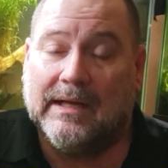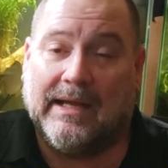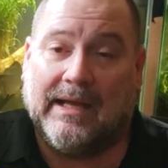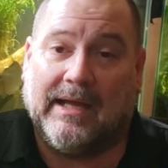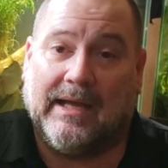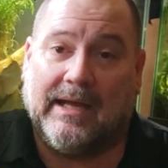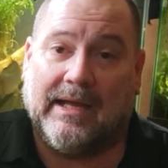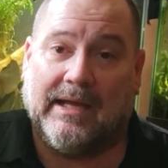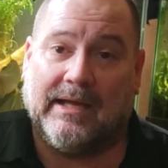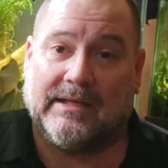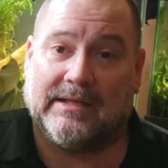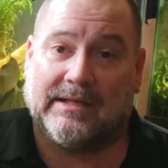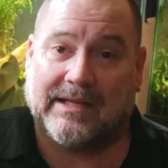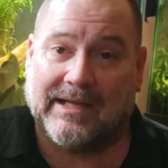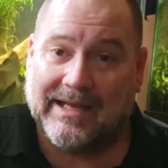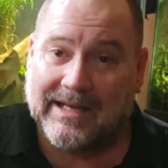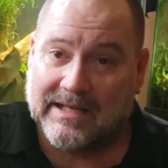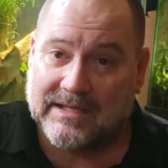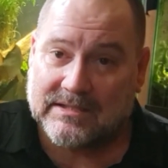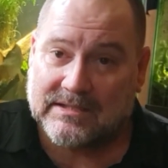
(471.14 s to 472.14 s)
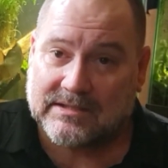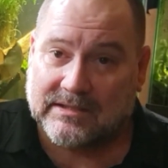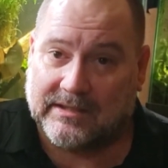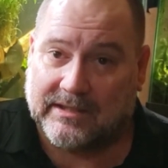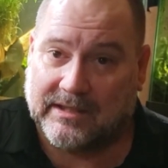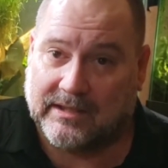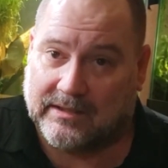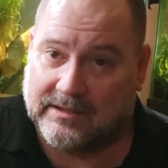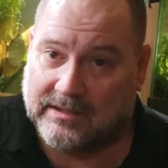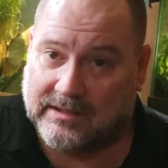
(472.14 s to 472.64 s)
And
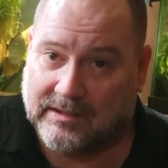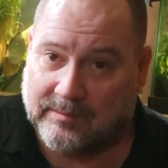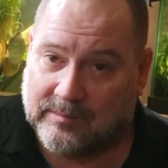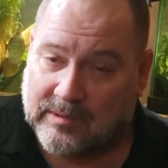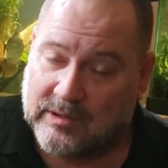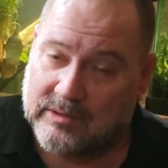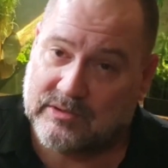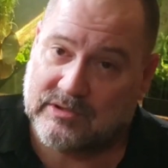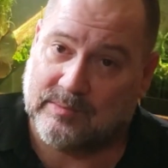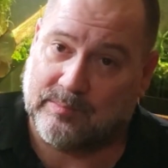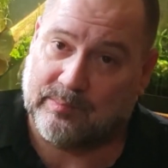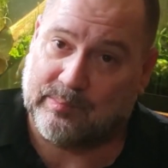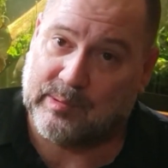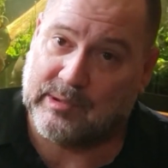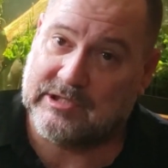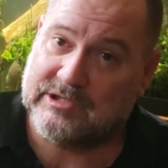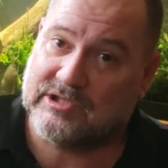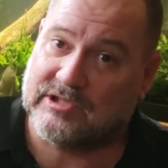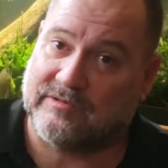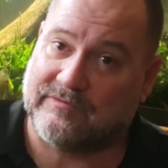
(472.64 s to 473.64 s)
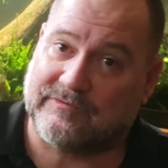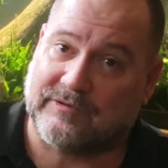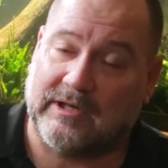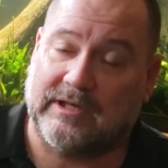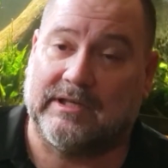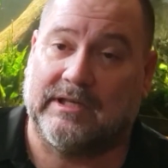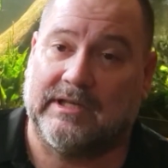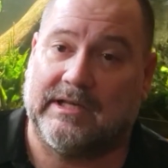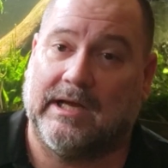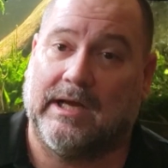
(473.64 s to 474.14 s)
lastly, the most
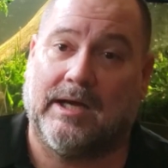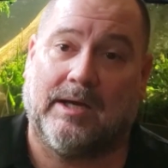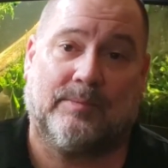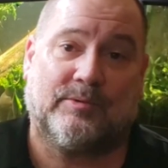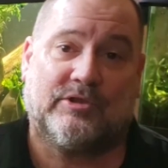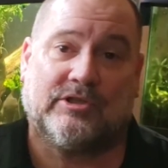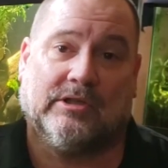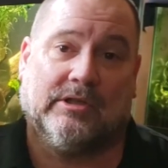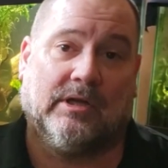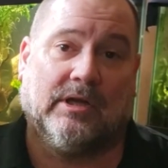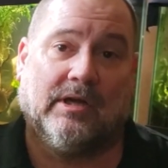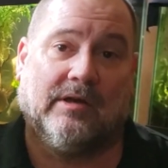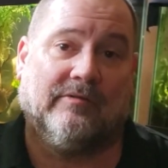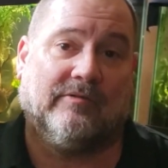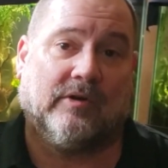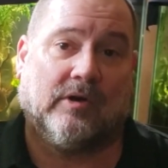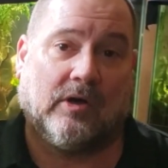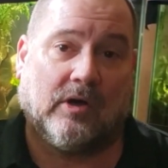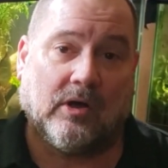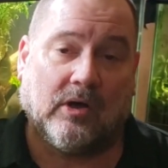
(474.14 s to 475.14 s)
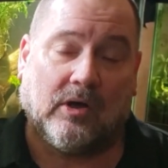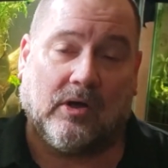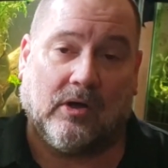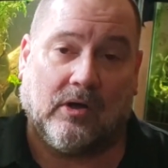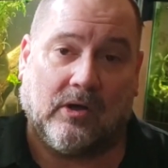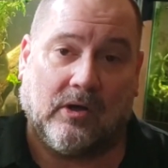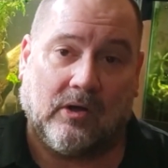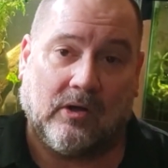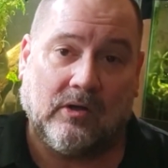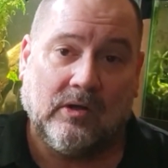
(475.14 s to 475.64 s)
budget-friendly option of
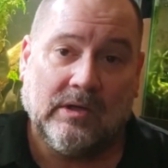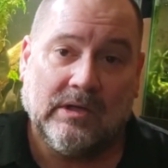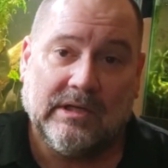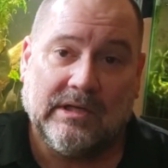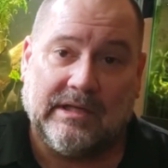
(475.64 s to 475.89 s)
all